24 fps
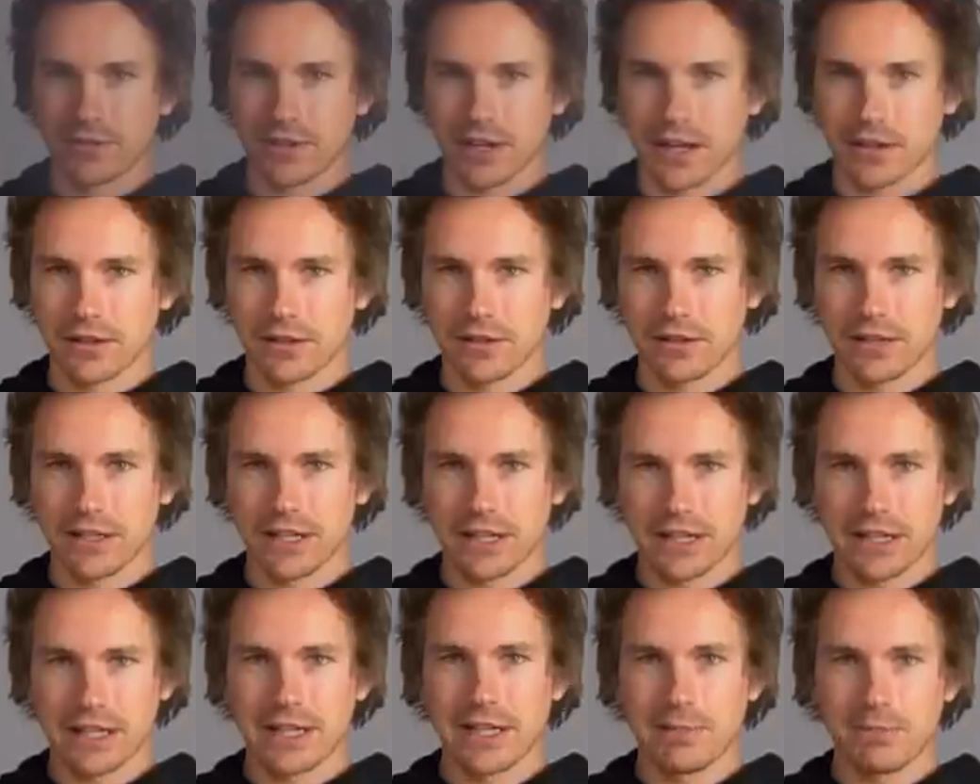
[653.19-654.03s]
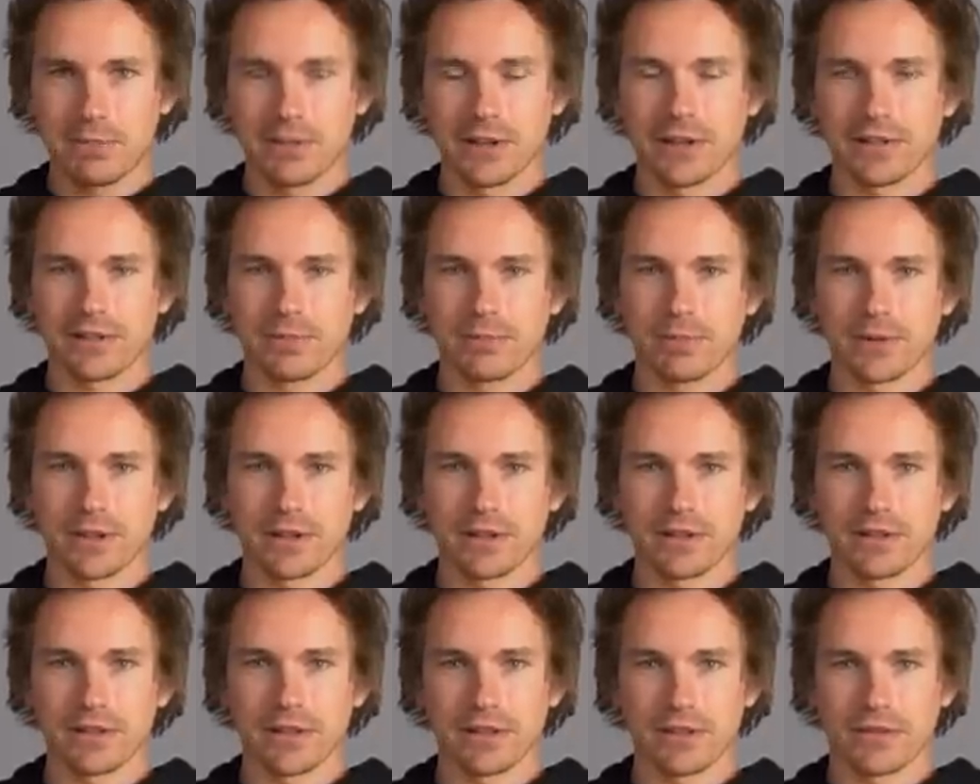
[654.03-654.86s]
technically clipless, but
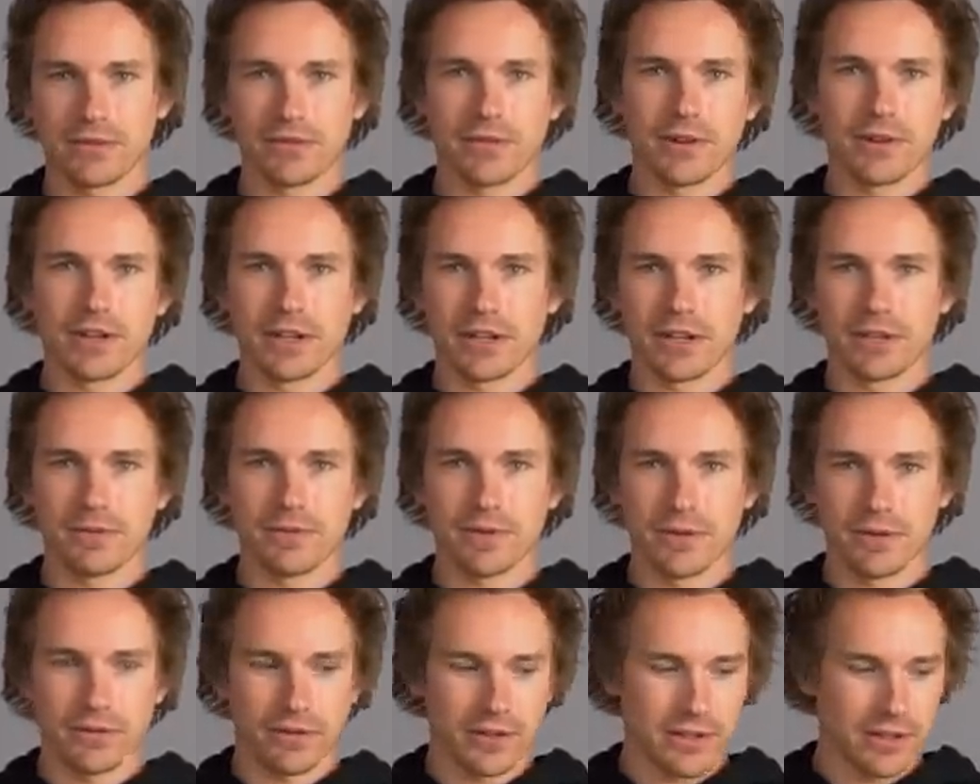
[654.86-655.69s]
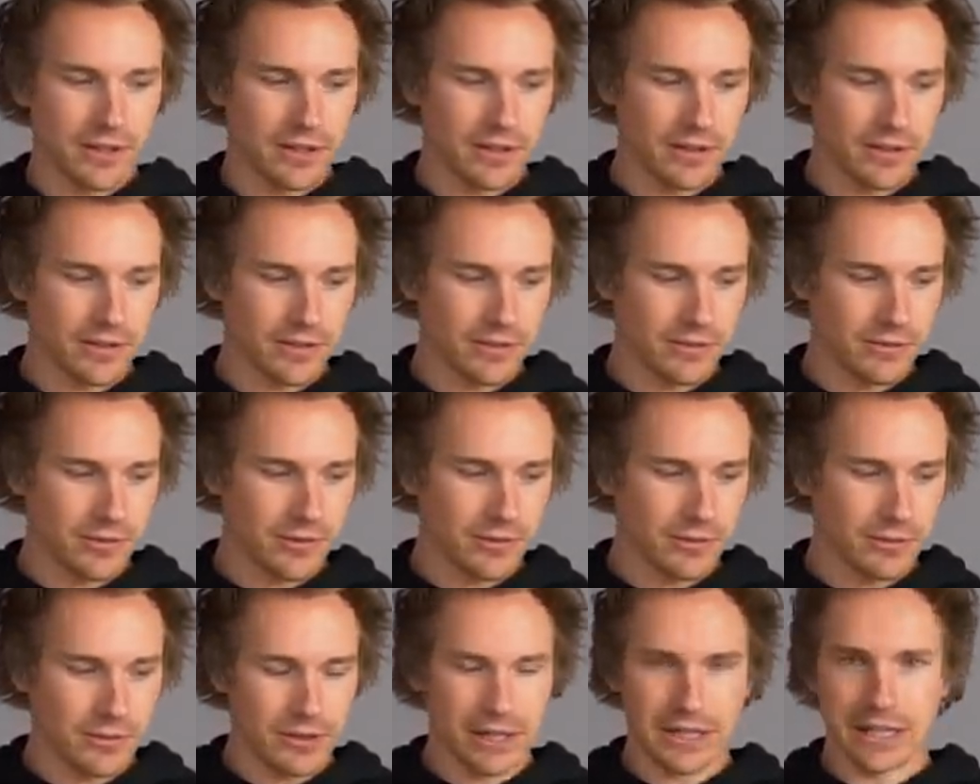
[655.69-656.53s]
that's very confusing because you
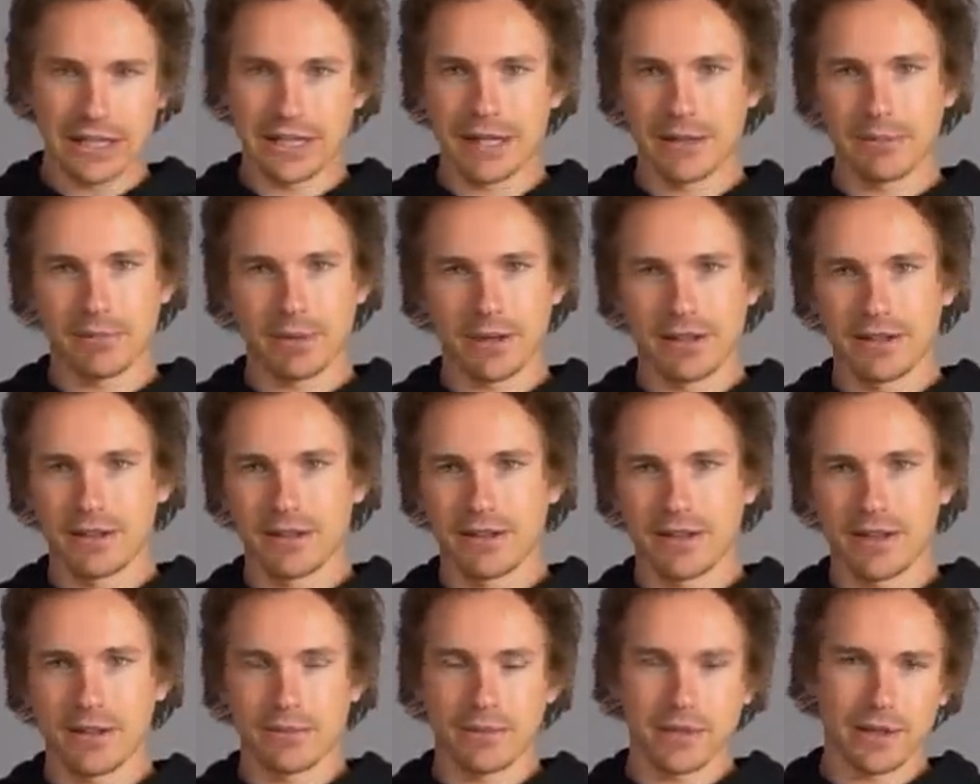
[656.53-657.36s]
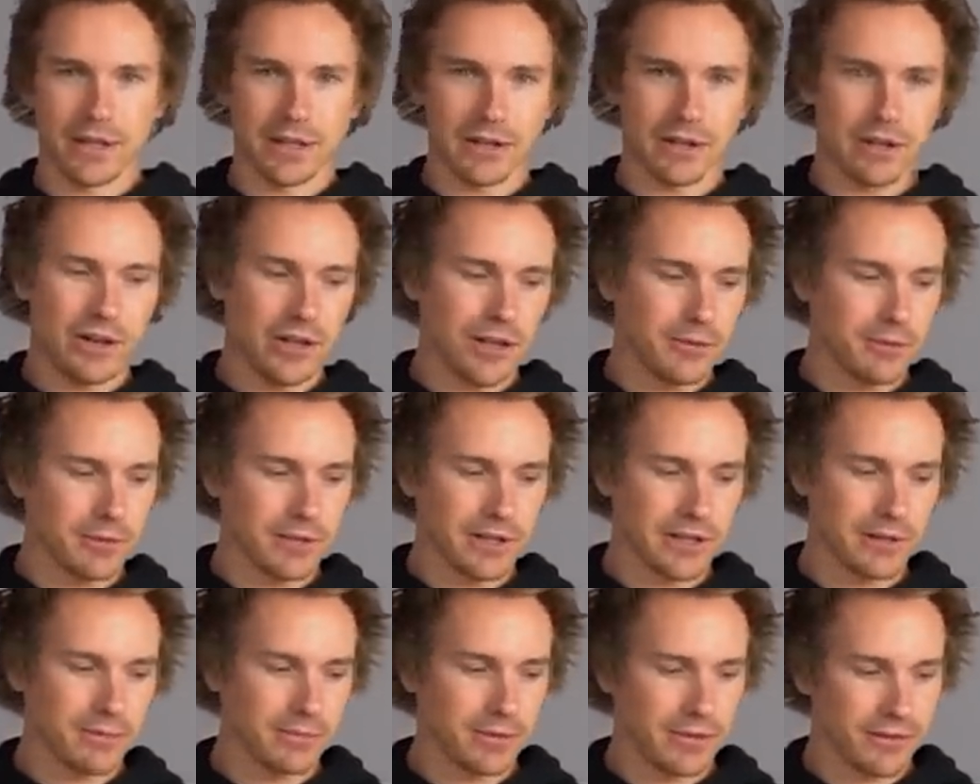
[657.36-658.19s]
do clip into them and they call them
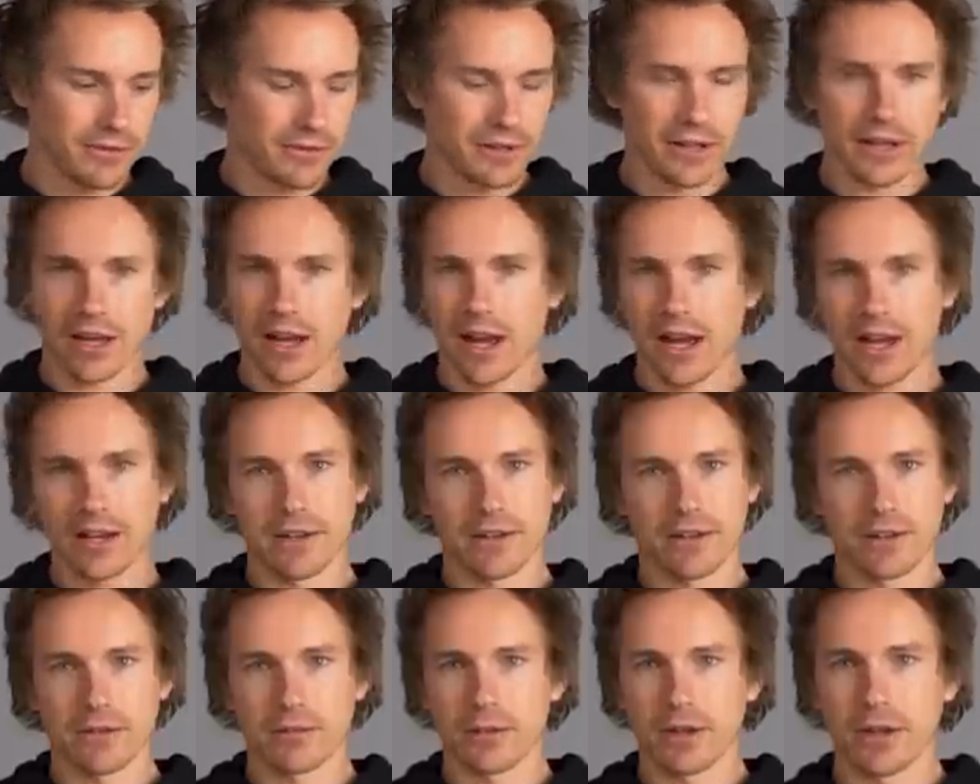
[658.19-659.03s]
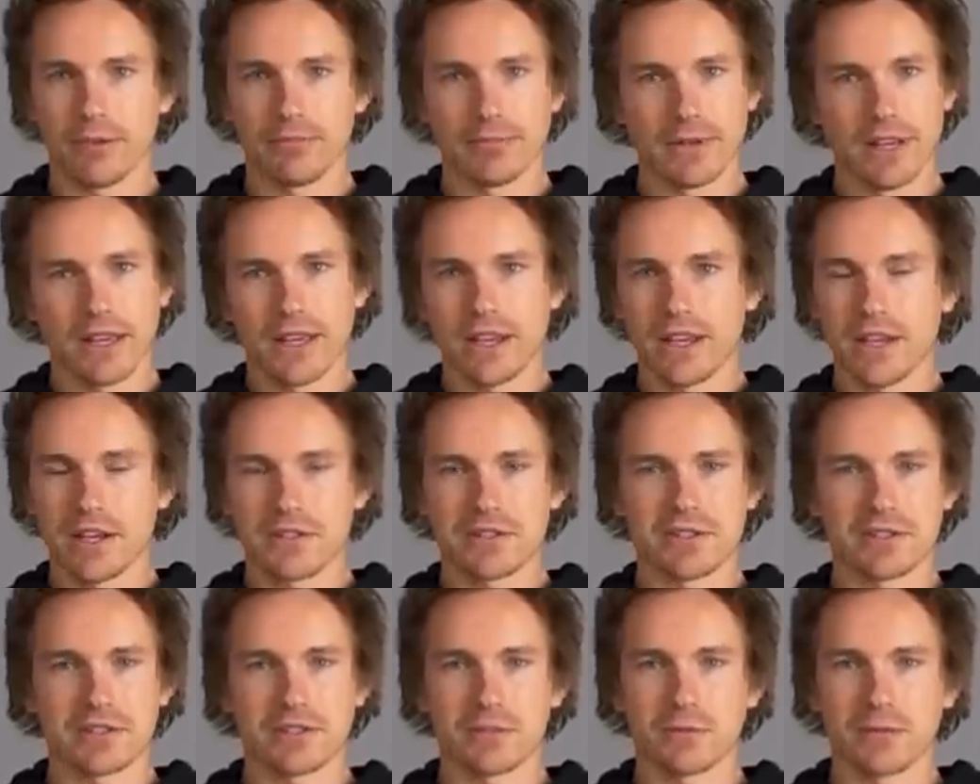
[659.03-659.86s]
clipless. Yeah, I know. Well,
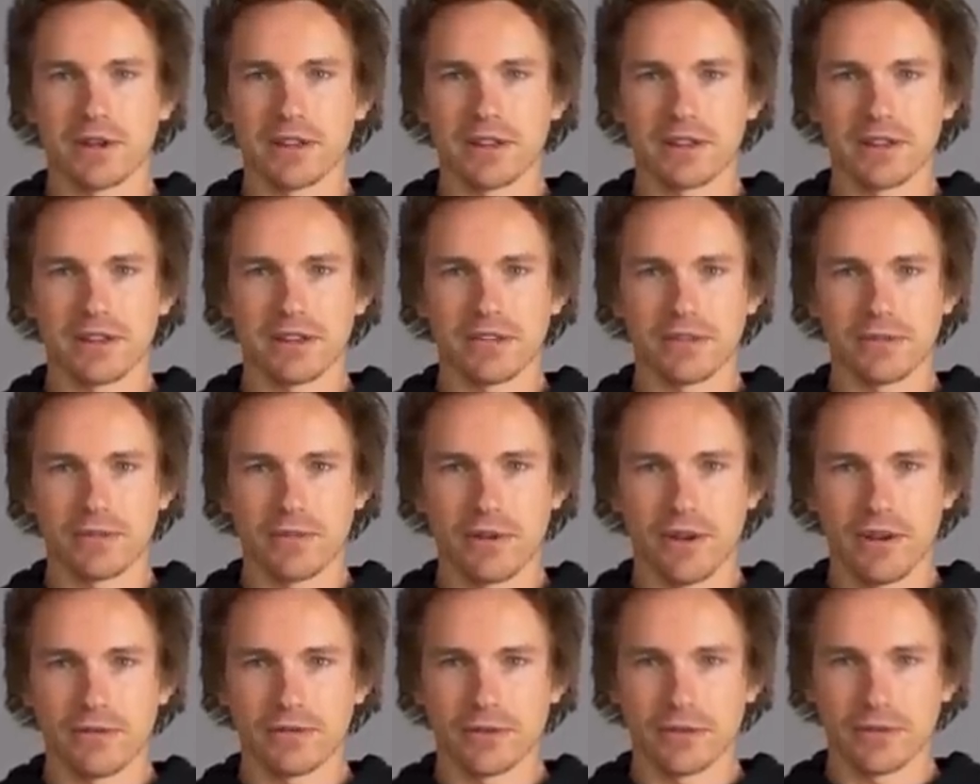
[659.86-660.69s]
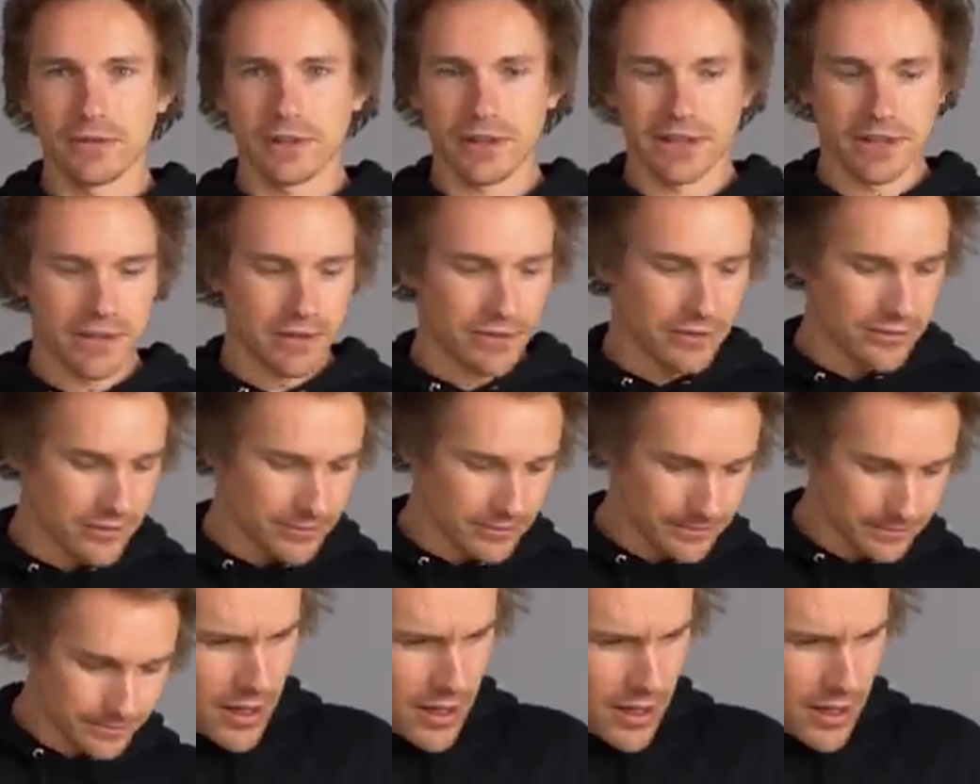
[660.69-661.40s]
it's just the way things evolved over the years.